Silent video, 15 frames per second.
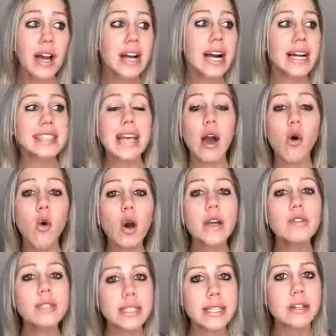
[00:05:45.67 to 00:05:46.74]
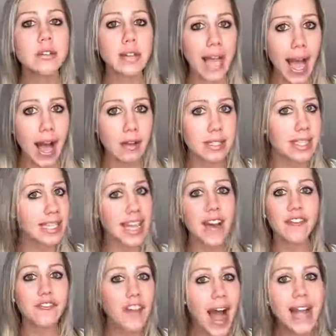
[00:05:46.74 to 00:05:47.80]
guys, that oil still counts. Like
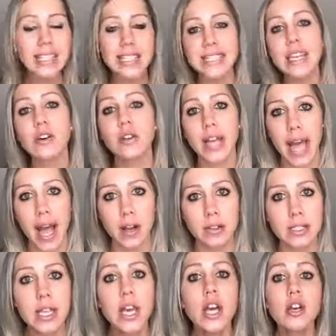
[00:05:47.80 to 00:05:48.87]
that fat still counts.